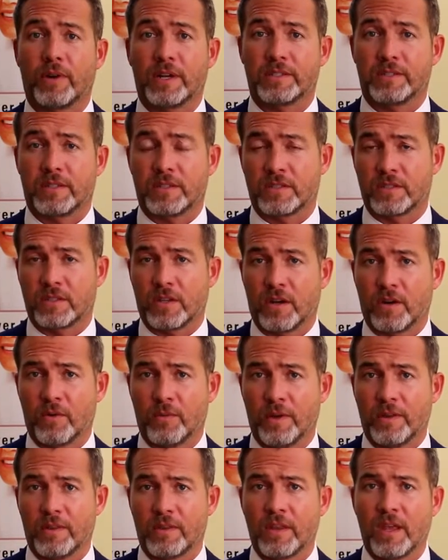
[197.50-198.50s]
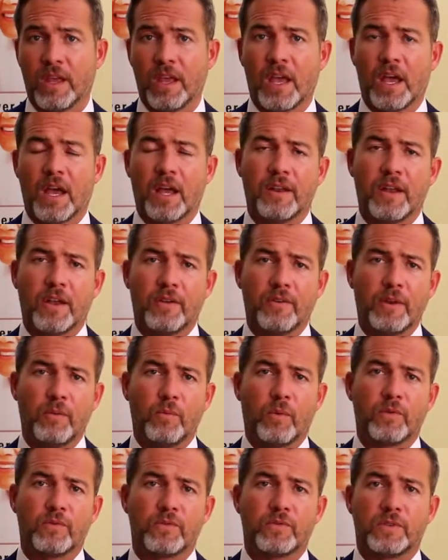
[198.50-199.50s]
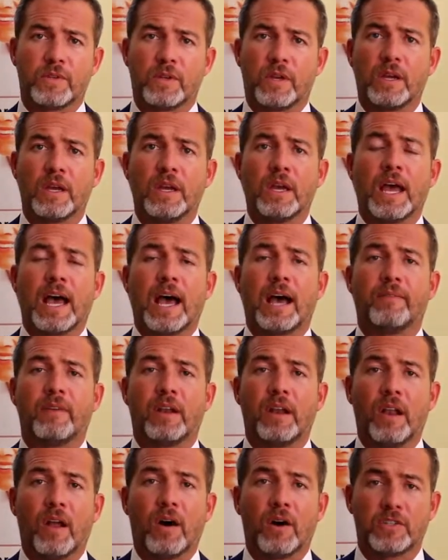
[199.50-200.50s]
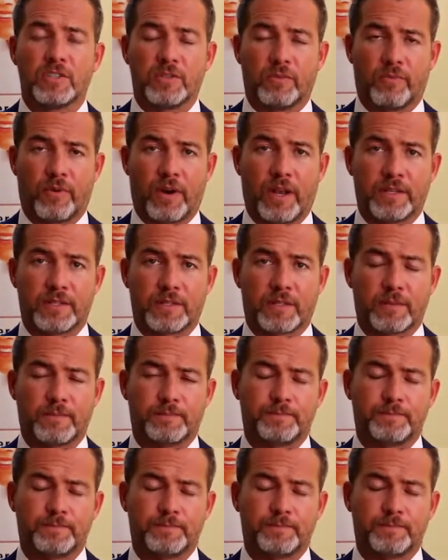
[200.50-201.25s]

breast to start with and only wants to have a larger breast.